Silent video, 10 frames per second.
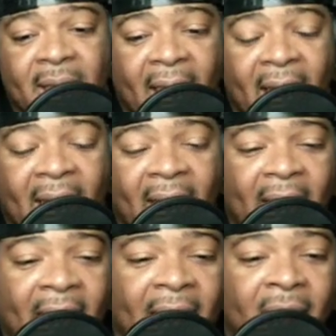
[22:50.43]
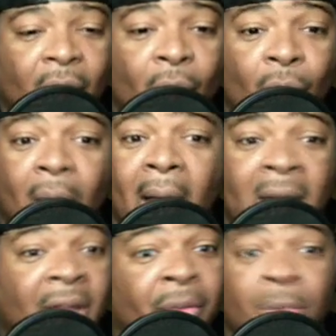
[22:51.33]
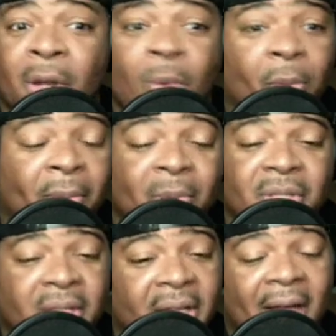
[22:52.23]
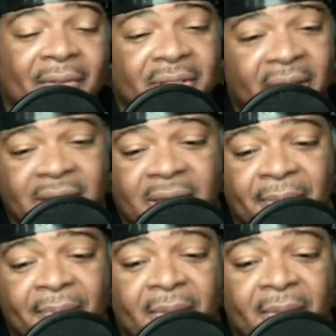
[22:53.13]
and I'd love to bring more people into the conversation.